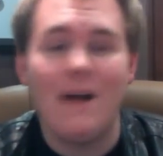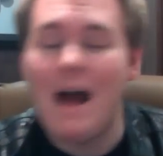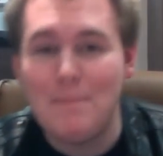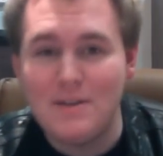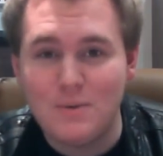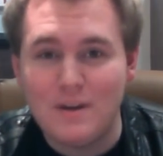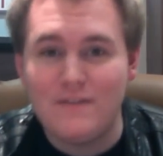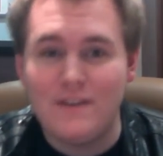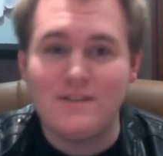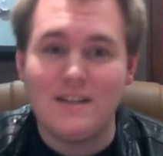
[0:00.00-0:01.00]
Happy
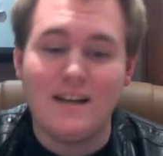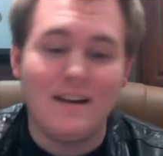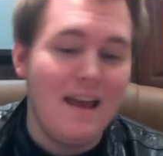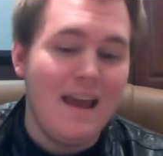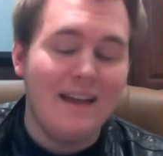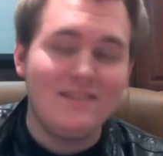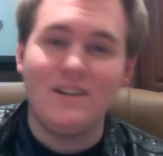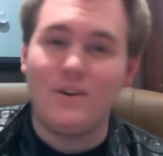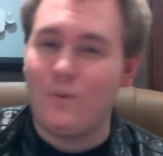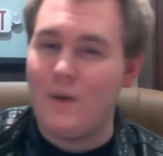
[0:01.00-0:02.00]
2015. Isn't
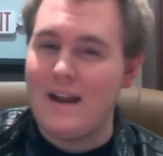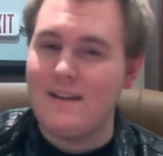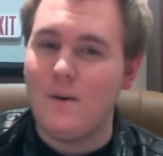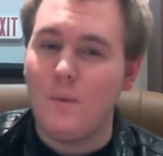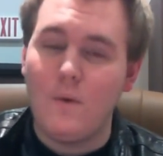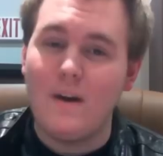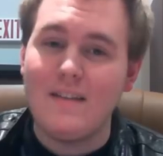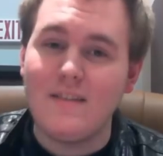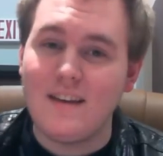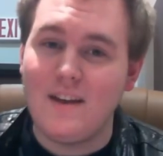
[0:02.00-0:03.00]
it great? We're
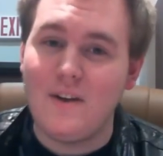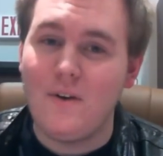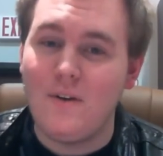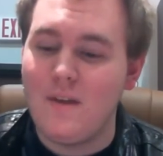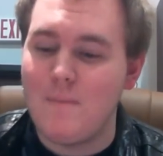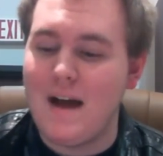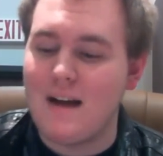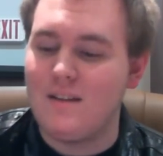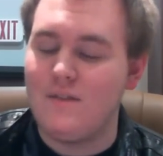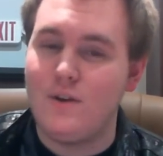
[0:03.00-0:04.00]
in the year that Back
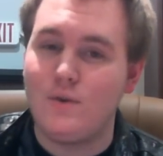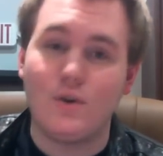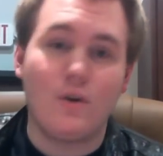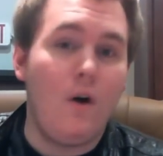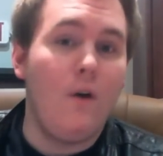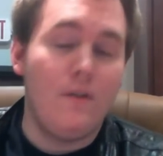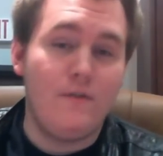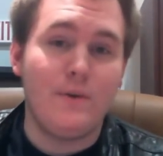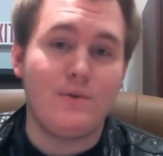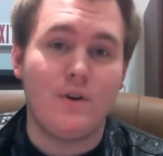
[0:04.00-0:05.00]
to the Future called the
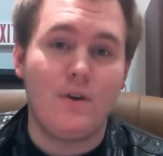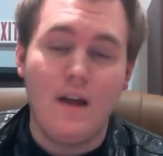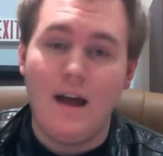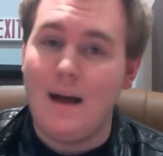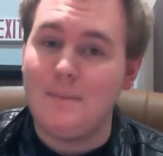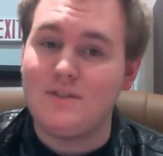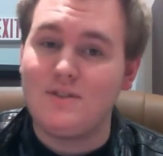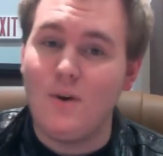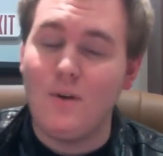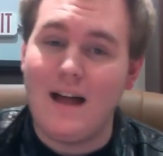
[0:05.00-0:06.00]
future. I'm
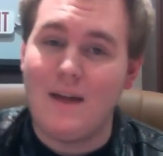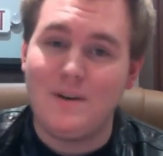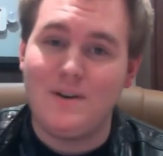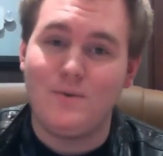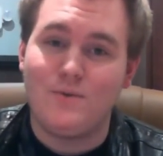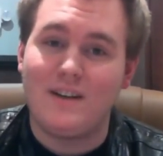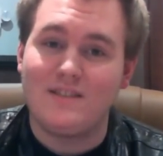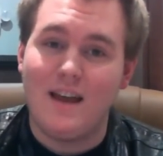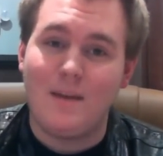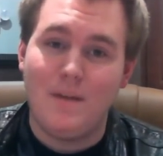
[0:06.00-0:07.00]
so glad we don't
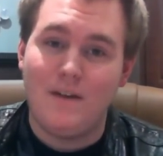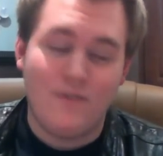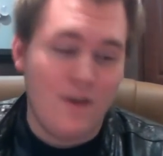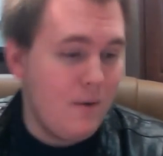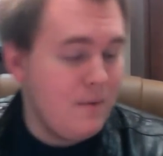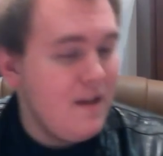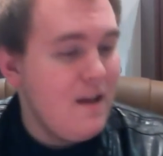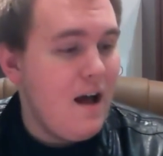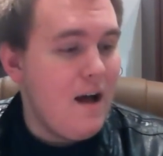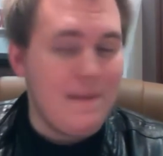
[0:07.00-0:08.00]
dress like Biff, though.
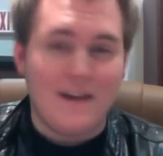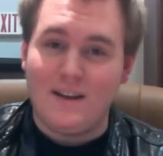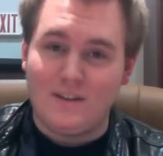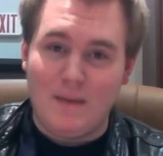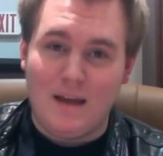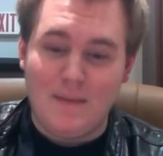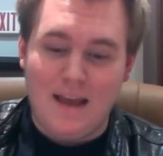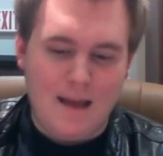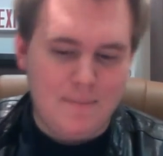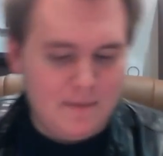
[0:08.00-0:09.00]
That does make me
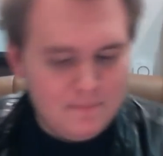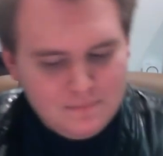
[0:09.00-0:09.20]
happy.